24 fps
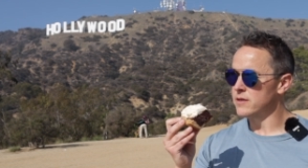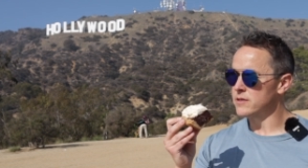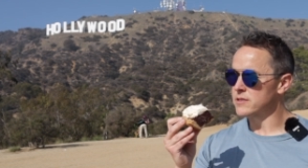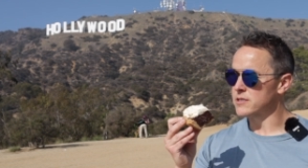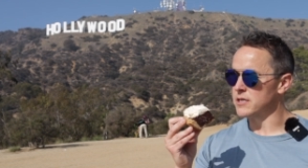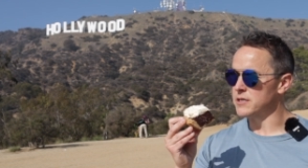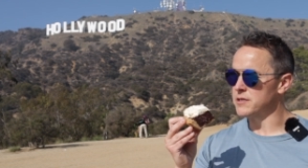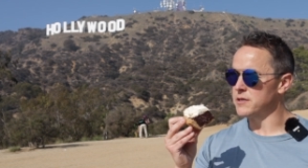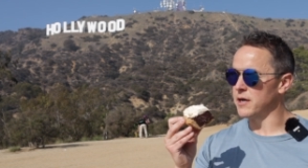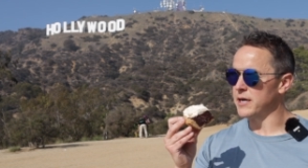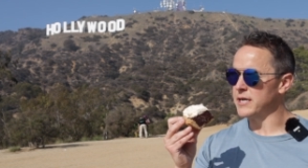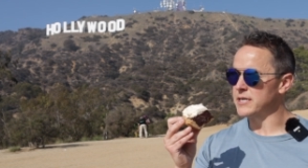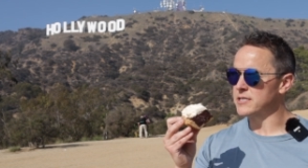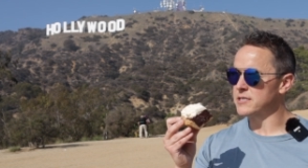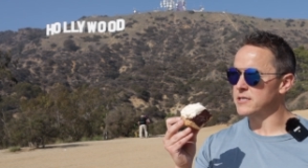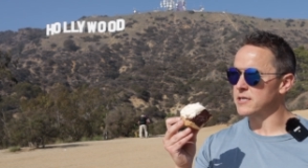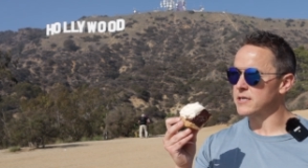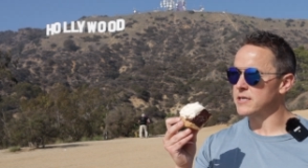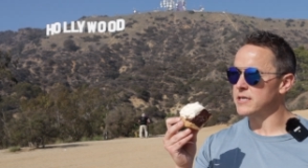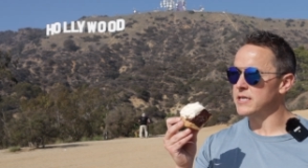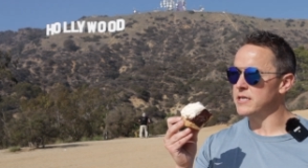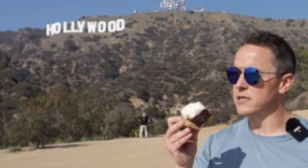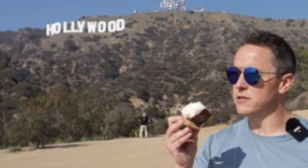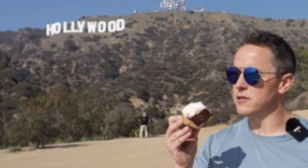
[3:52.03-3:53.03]
It's a nice
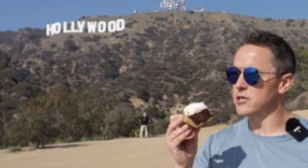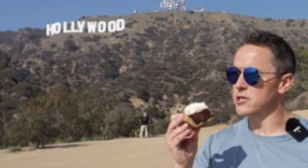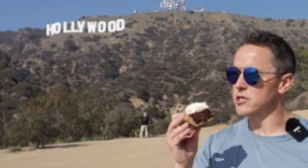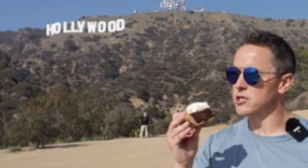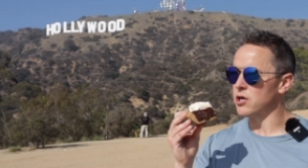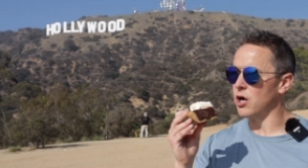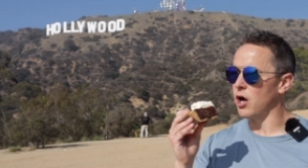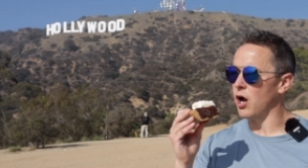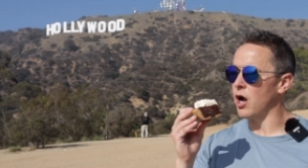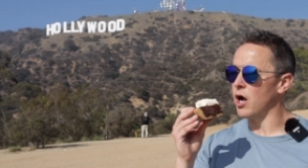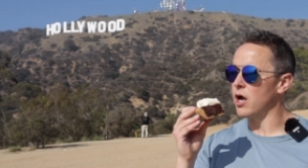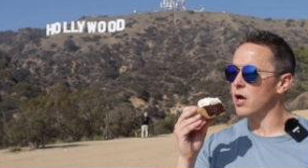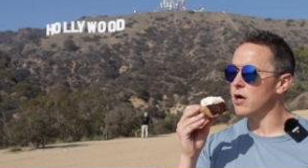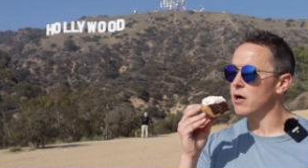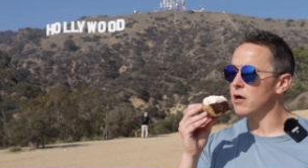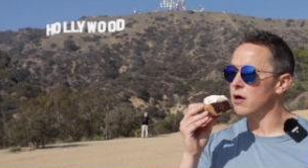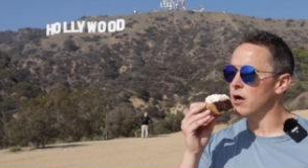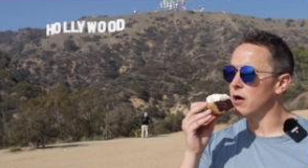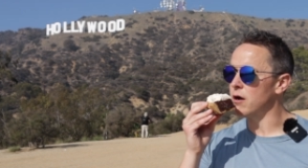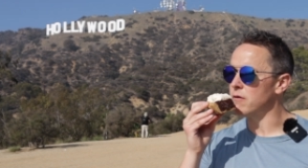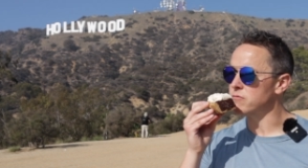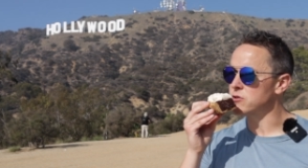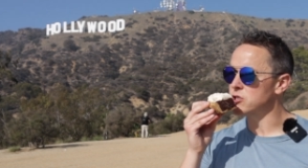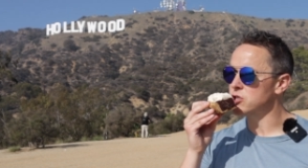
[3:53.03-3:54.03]
tequila shot
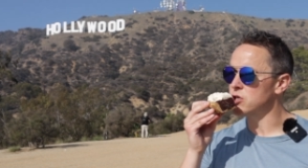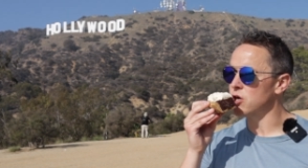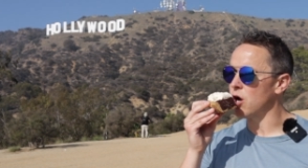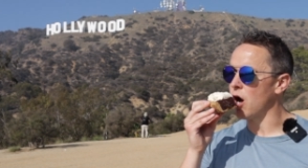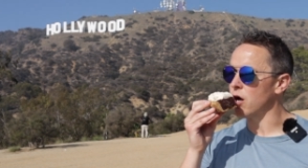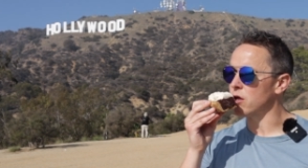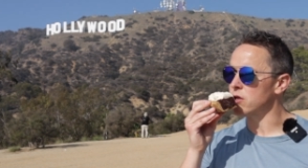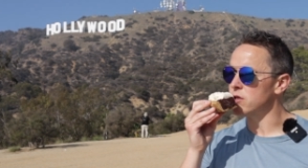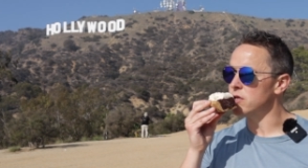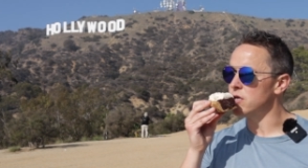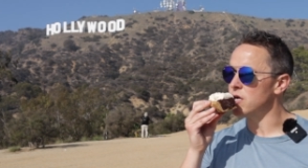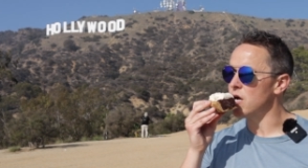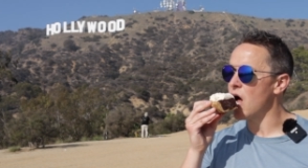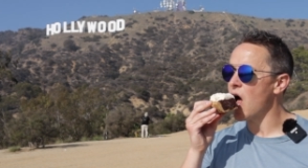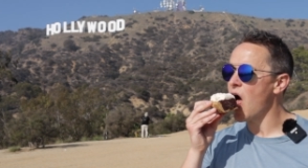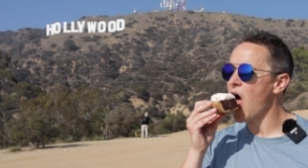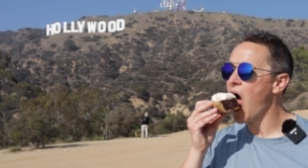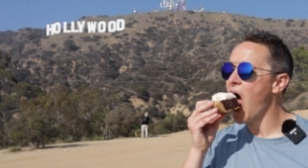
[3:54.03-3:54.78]
of chocolate.